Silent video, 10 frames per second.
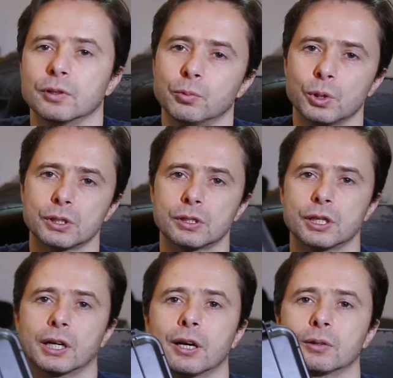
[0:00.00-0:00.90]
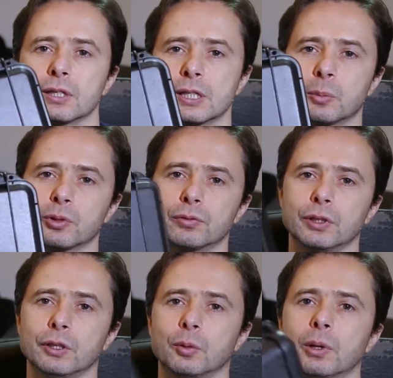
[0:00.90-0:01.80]
Watch, check out the separate
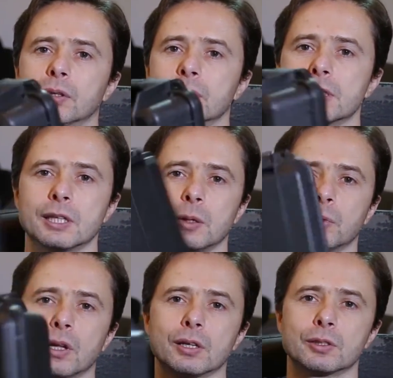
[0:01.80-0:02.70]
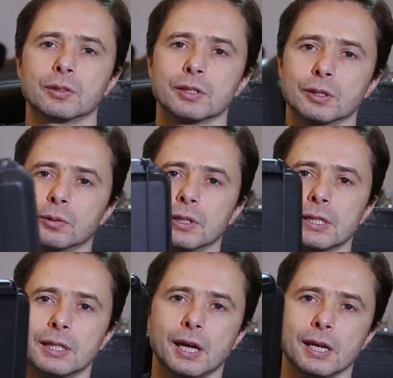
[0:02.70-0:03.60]
video about the stabilizer. So
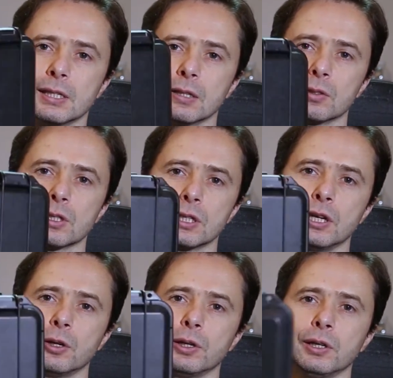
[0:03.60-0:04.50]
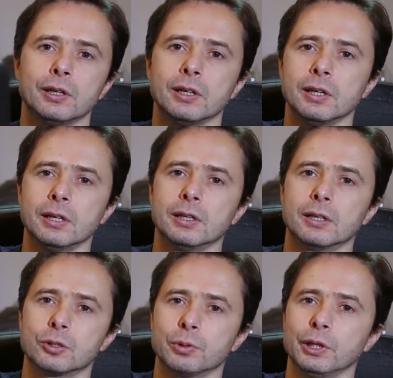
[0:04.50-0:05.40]
this case, I'll just carry.
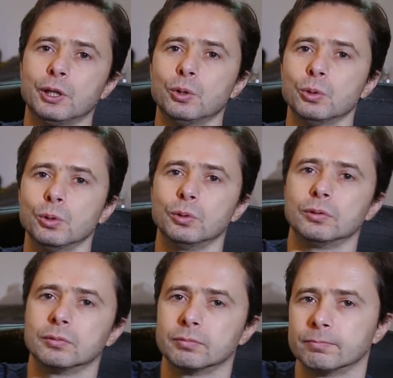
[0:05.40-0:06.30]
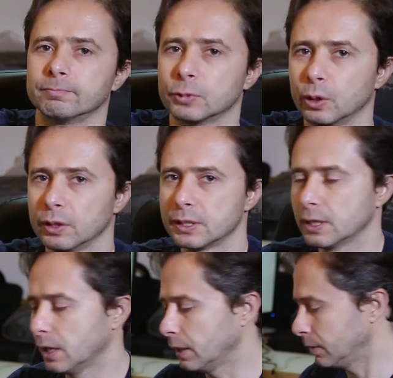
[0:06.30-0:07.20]
It's really cool. It's all
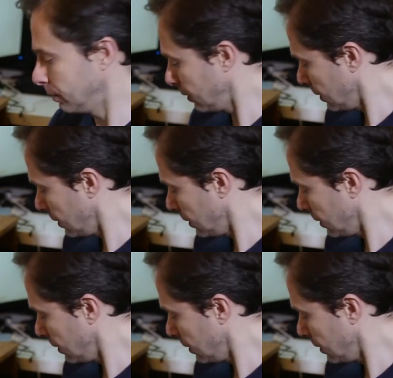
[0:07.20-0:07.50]
inside.